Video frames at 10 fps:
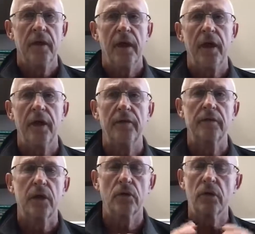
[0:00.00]

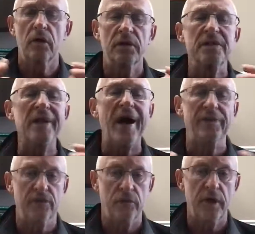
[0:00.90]
And Cologuard is not
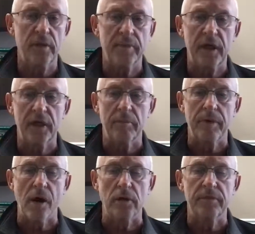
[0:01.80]
so great at picking up
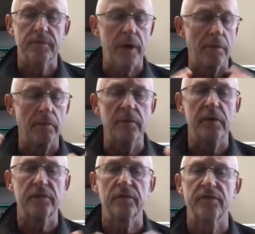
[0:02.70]
polyps. Probably
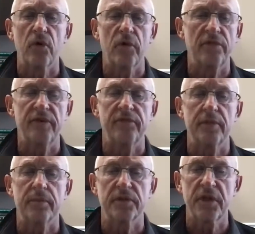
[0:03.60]
misses
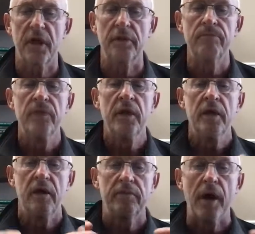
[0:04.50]
40–50%
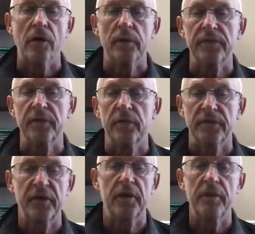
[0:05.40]
of polyps that are a
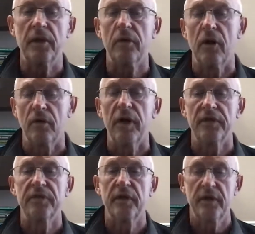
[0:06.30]
centimeter or
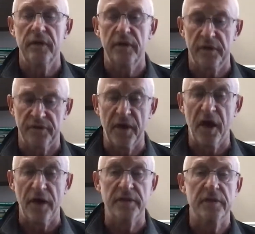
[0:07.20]
less in
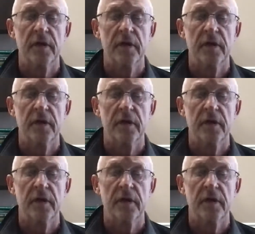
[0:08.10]
size.